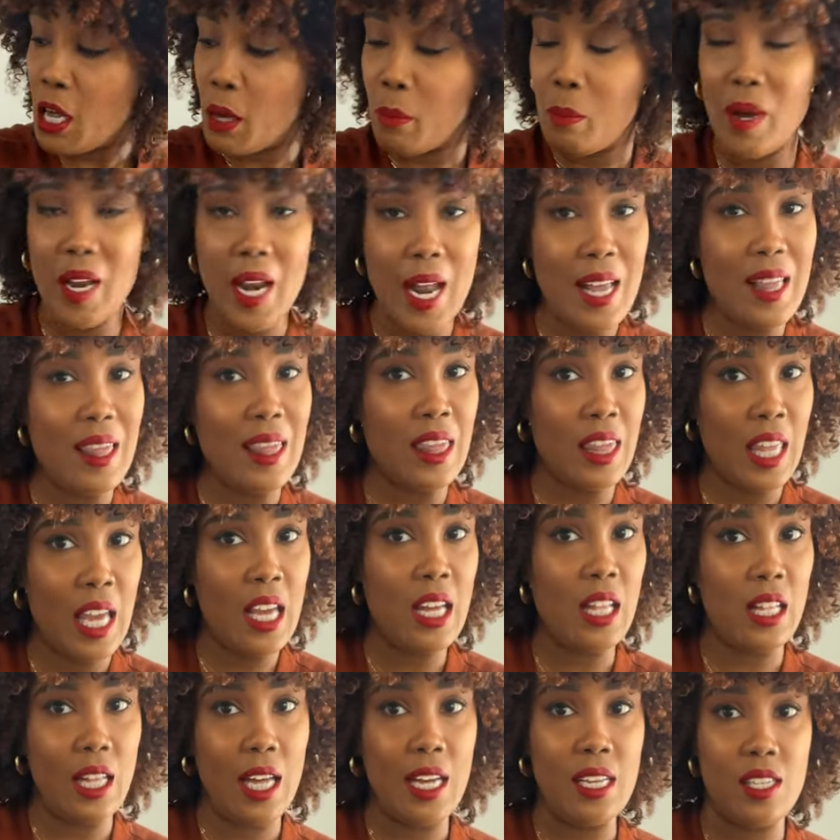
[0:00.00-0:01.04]
but I
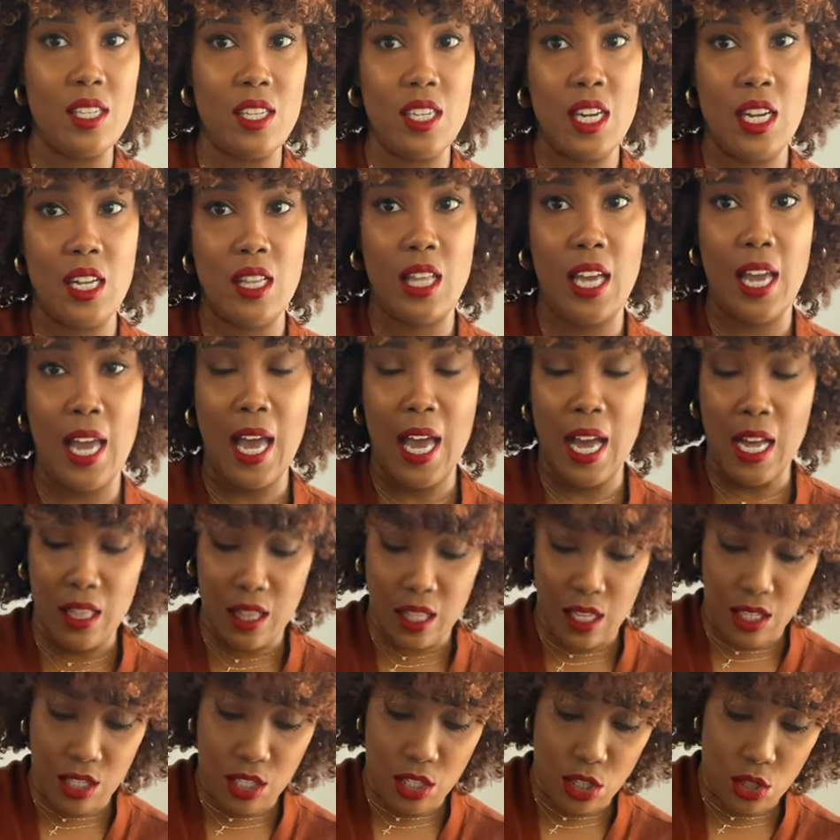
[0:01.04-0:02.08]
think last year they had
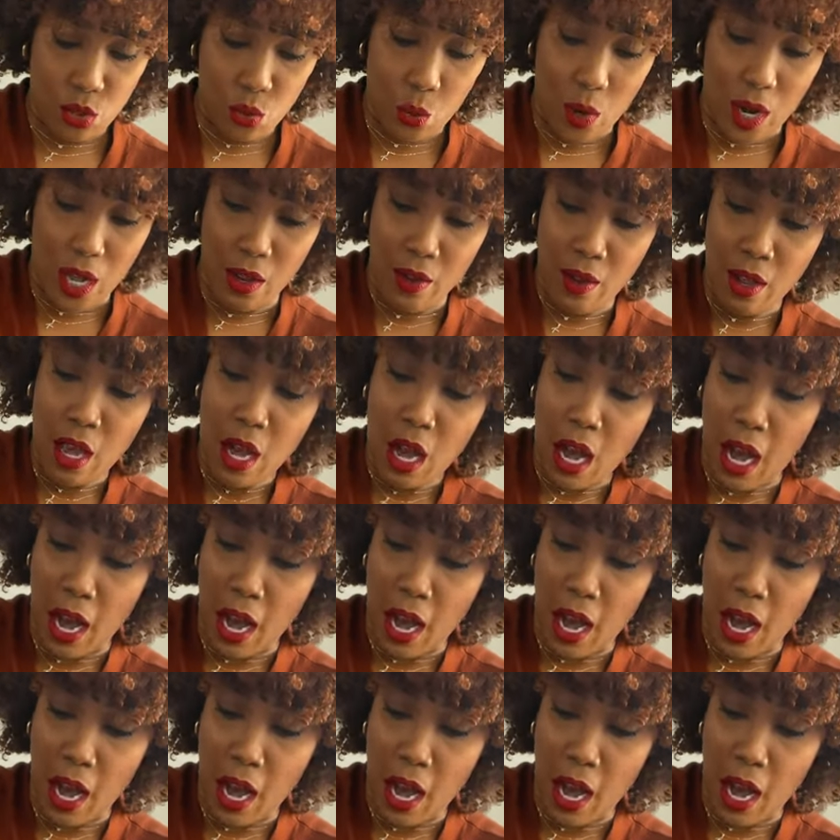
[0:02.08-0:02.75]
this as well.